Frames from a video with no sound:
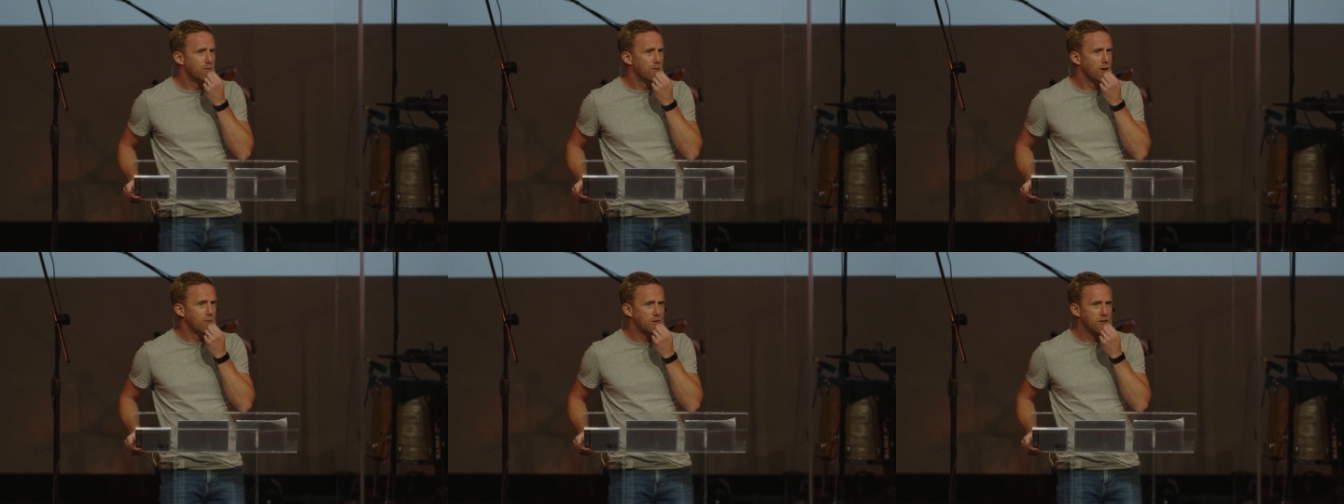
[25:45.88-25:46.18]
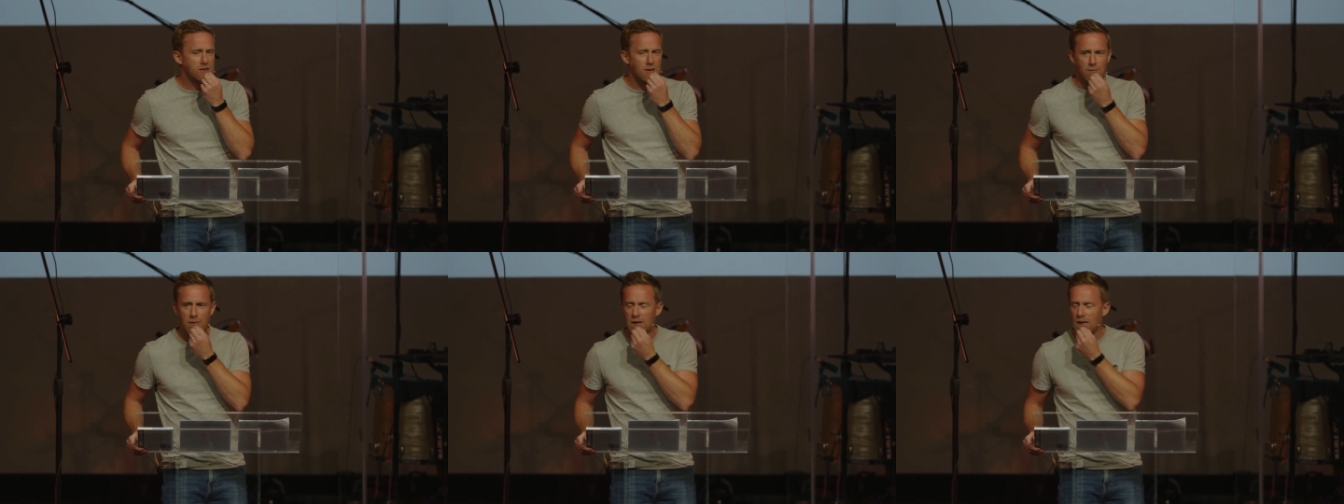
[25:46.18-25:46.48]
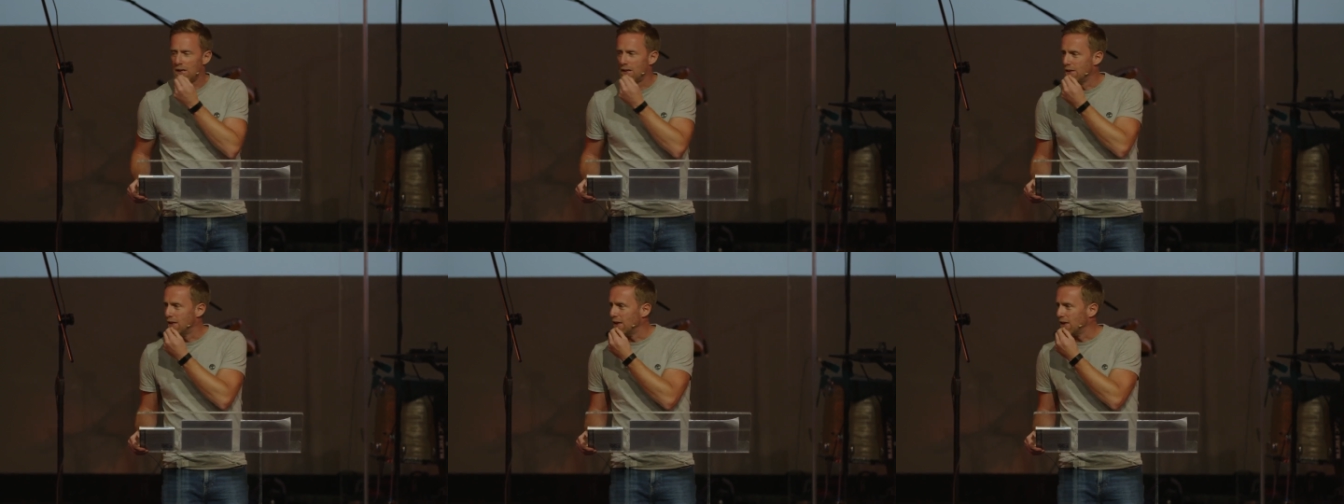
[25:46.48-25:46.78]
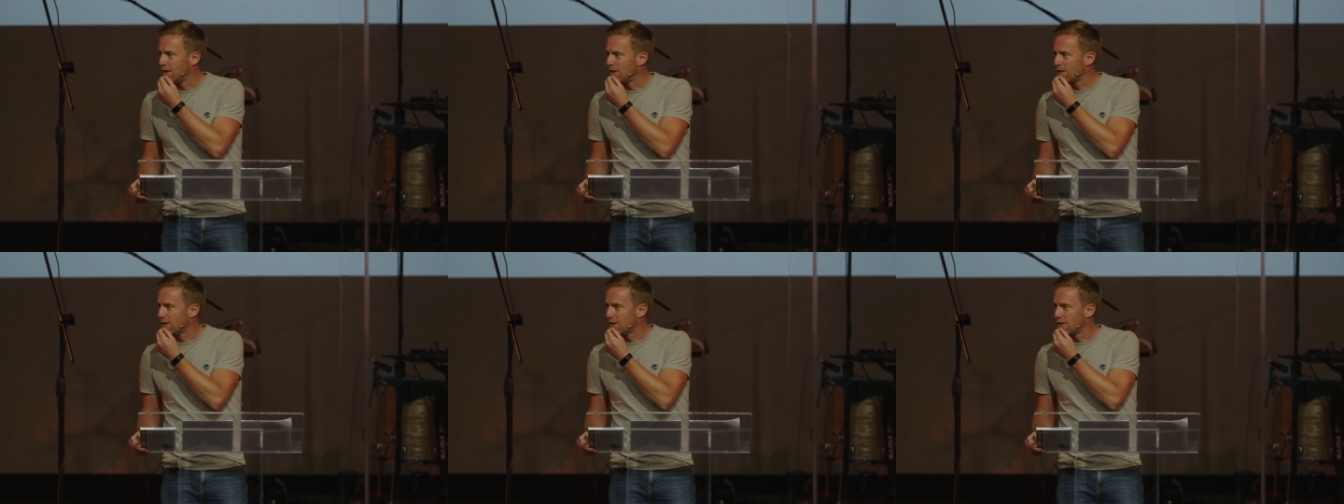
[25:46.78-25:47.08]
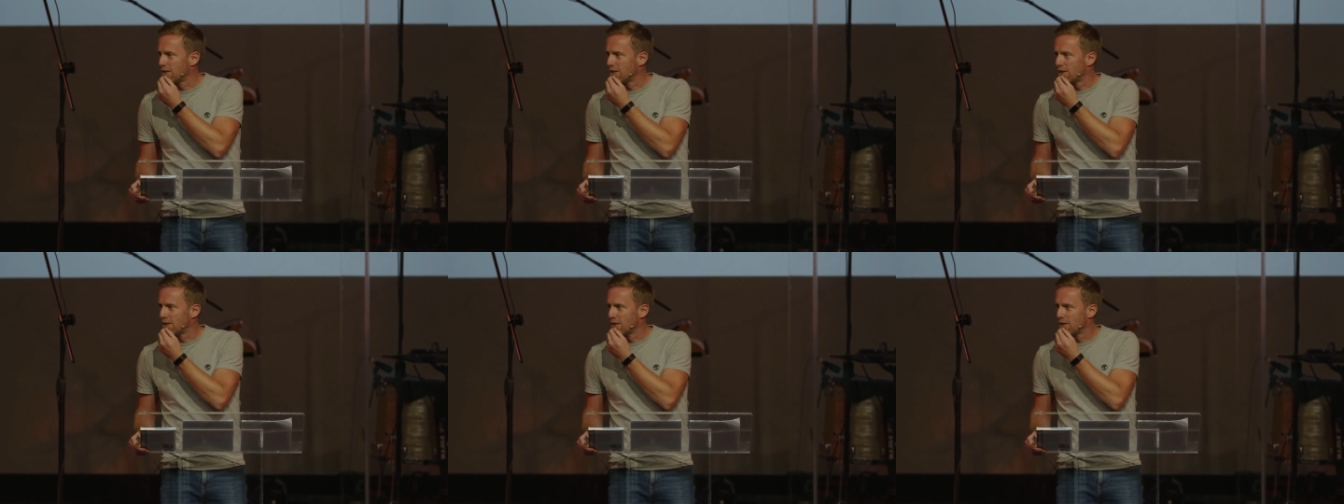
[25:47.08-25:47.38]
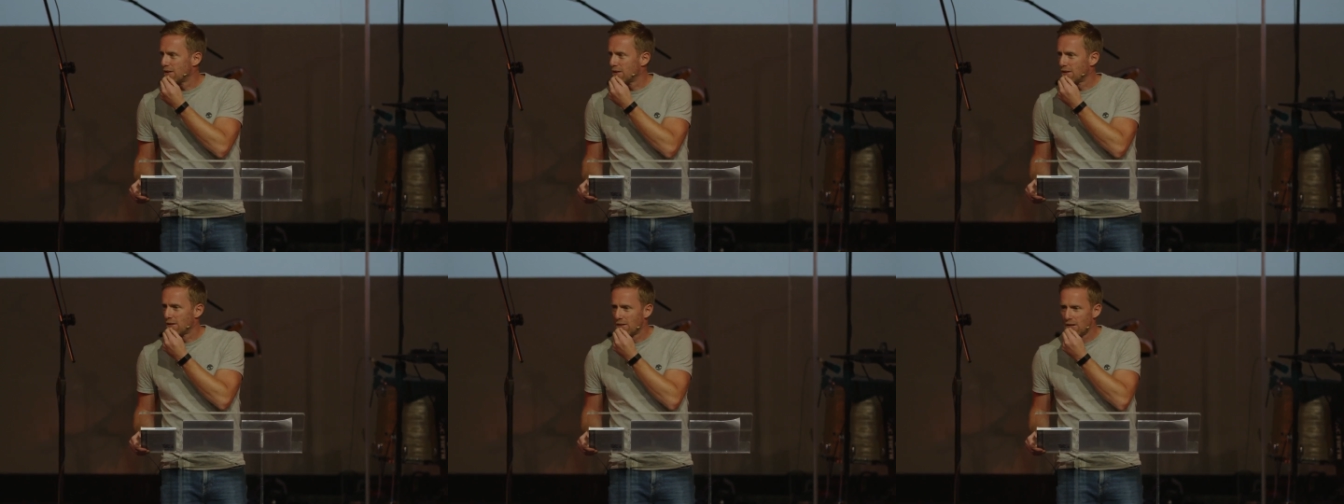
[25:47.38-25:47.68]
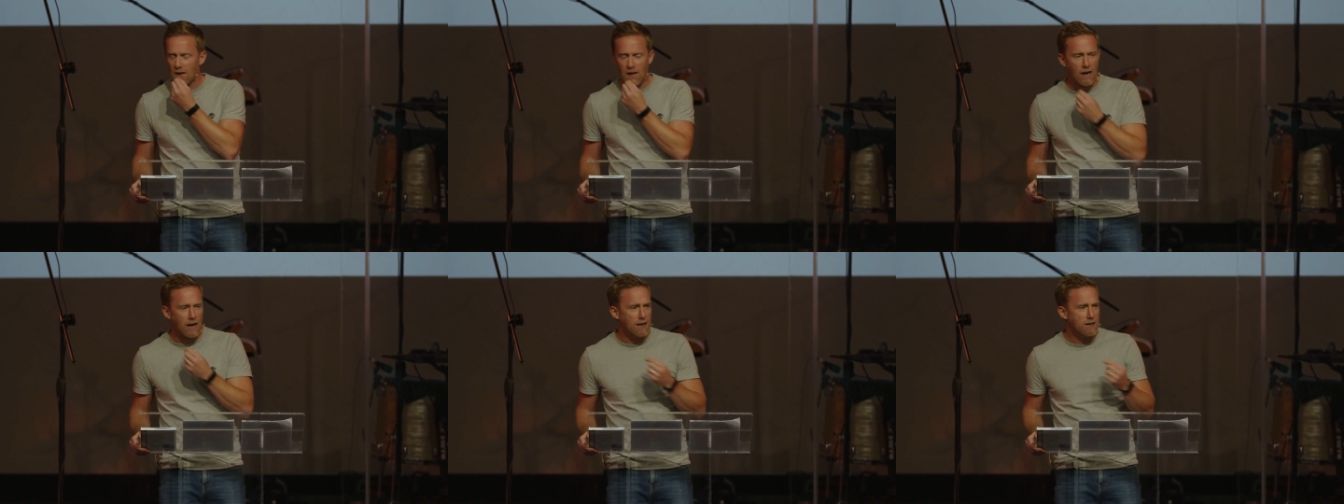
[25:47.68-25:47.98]
there might be something in this.
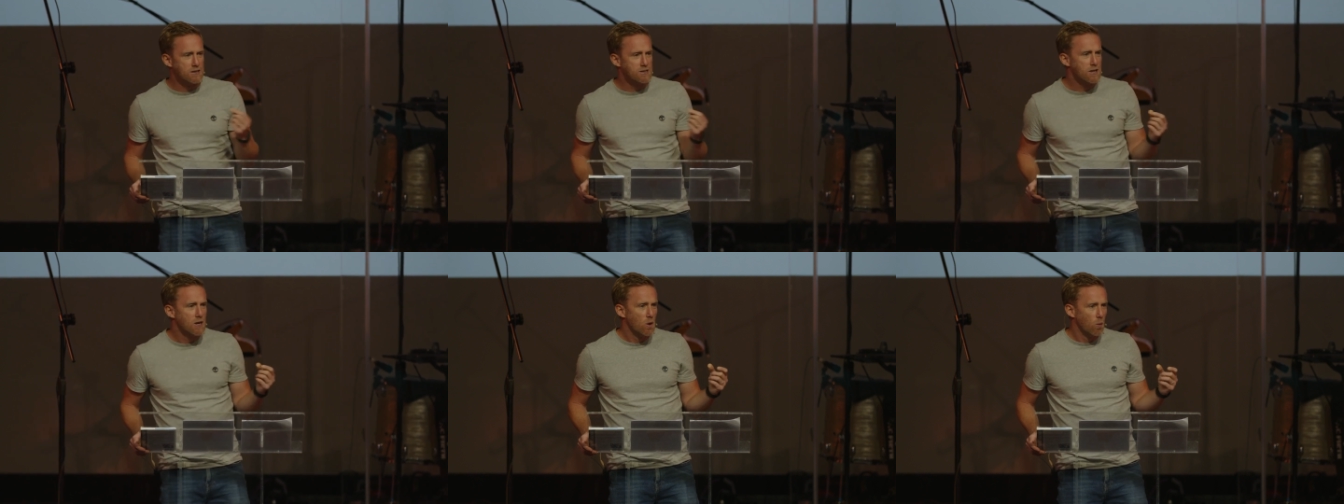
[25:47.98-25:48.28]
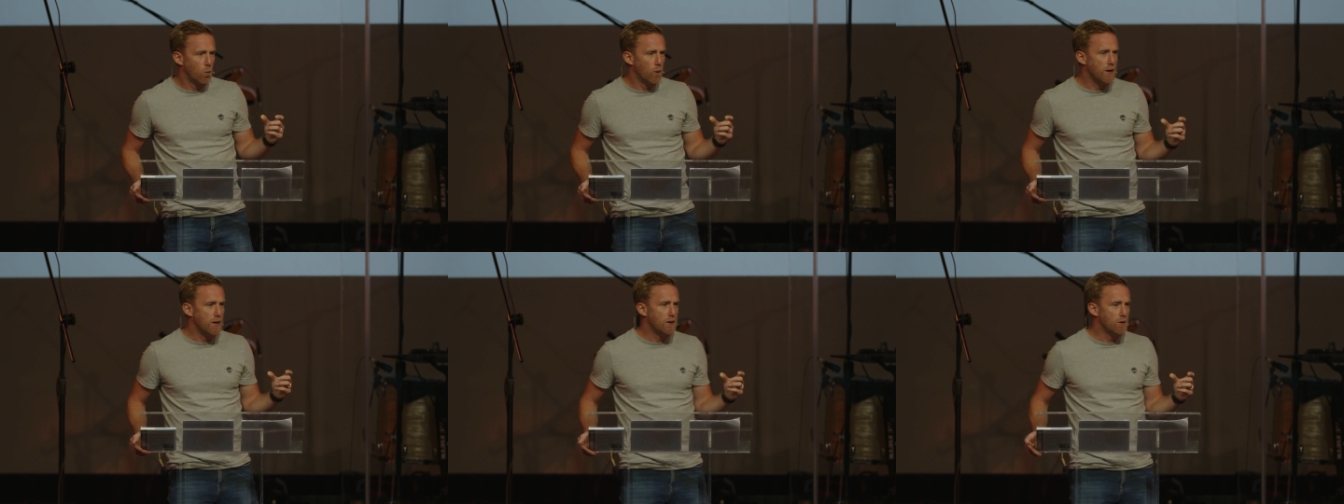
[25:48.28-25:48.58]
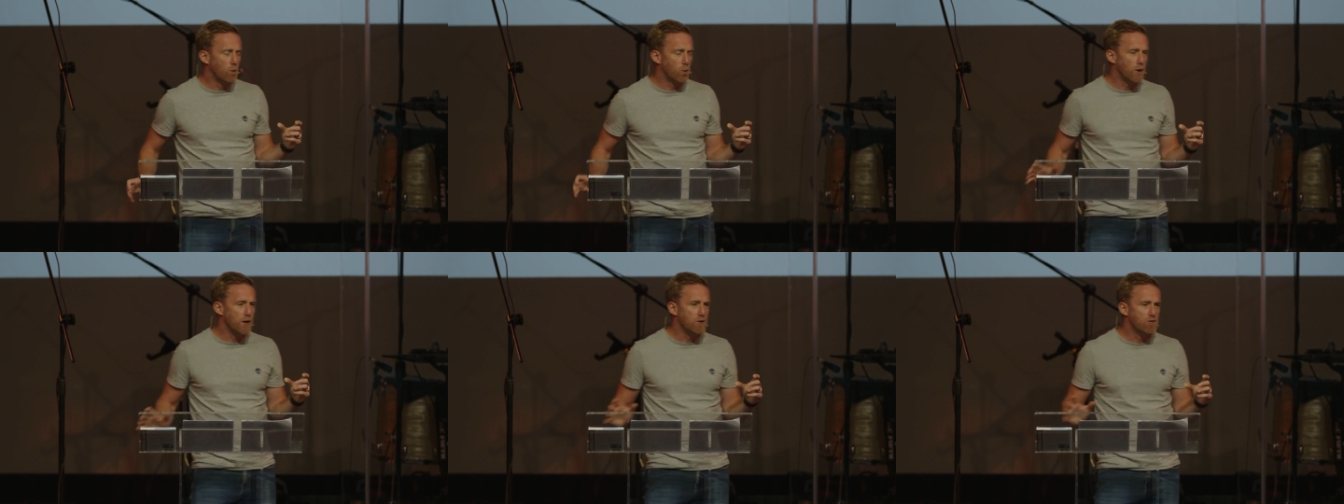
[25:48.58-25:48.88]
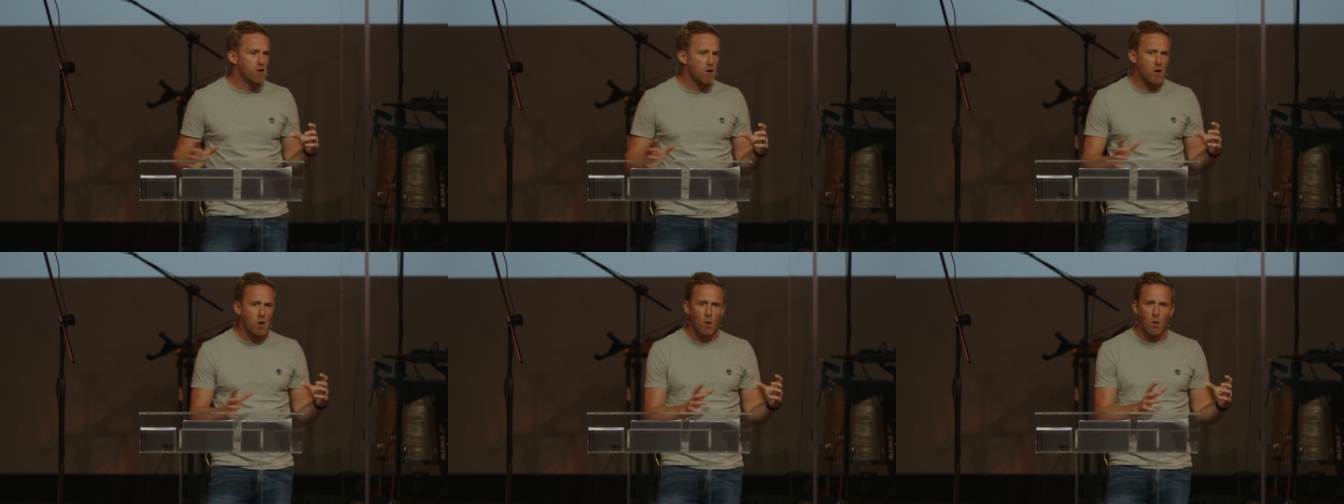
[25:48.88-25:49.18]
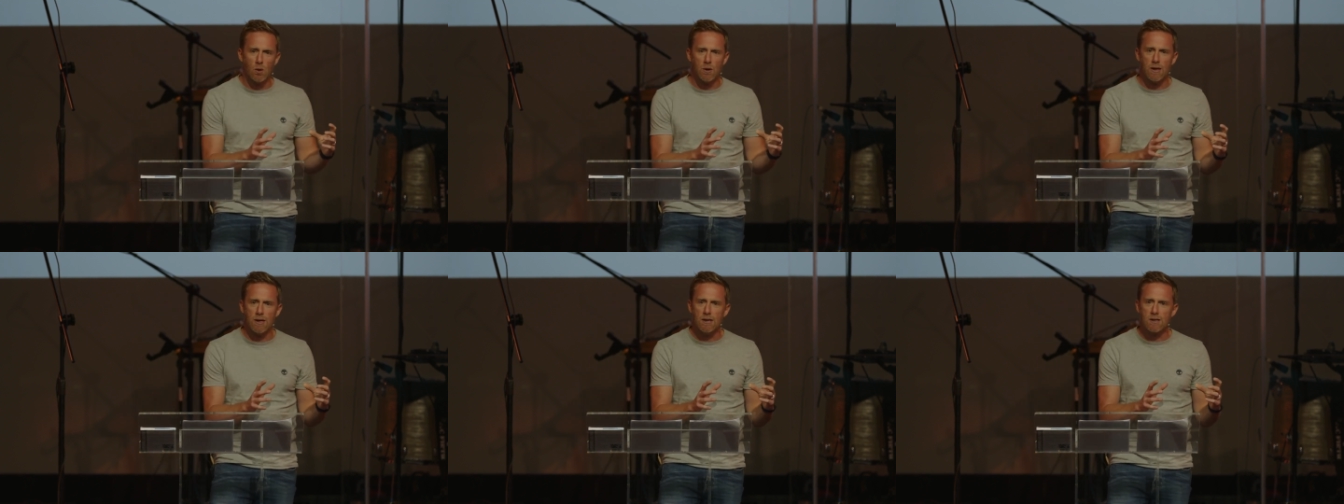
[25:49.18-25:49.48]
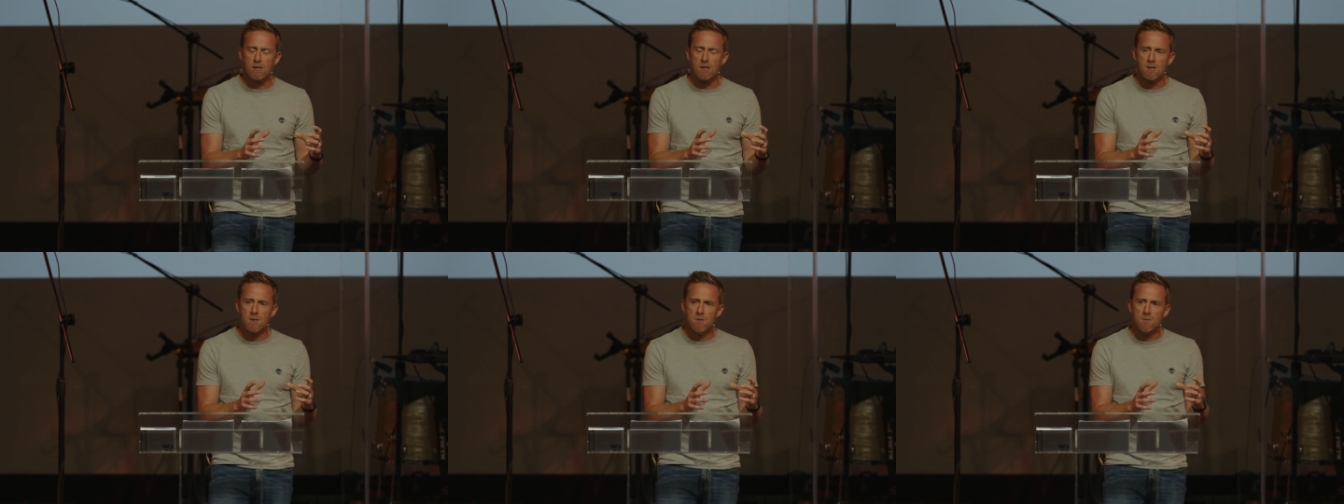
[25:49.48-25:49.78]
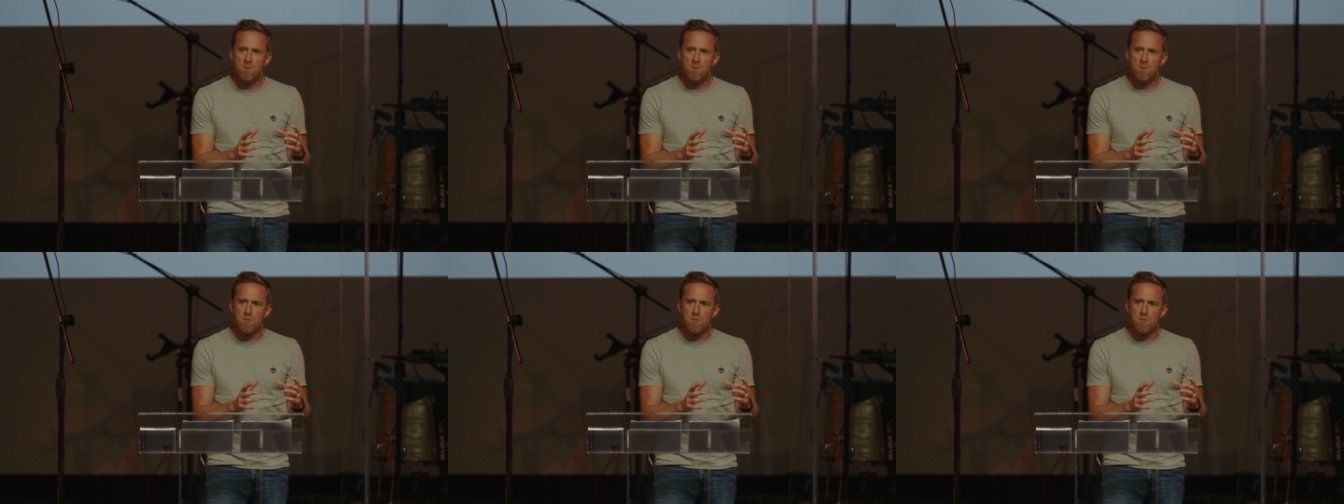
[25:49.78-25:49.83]
And we, we recorded,